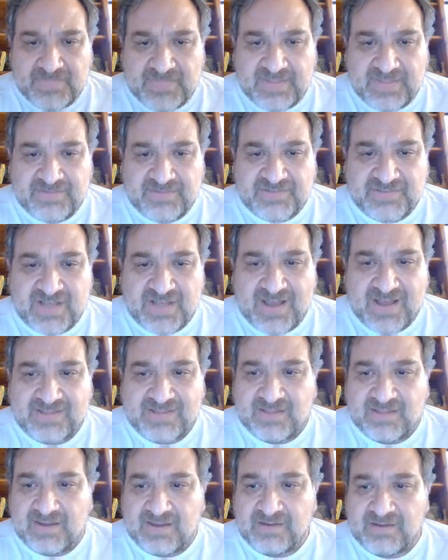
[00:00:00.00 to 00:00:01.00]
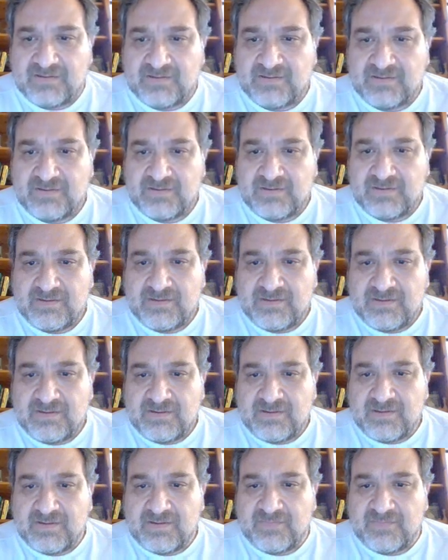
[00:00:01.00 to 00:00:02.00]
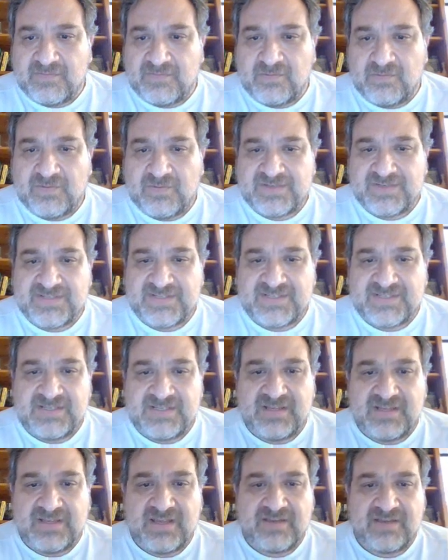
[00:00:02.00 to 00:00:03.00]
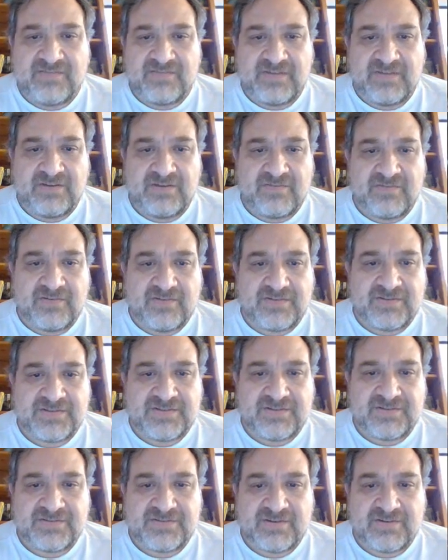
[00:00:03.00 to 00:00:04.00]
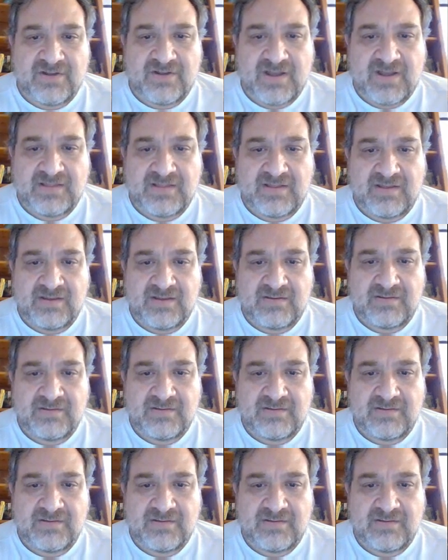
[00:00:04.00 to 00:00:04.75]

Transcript: And there's a hotline. If you want to see King of the Universe, there's their hotline.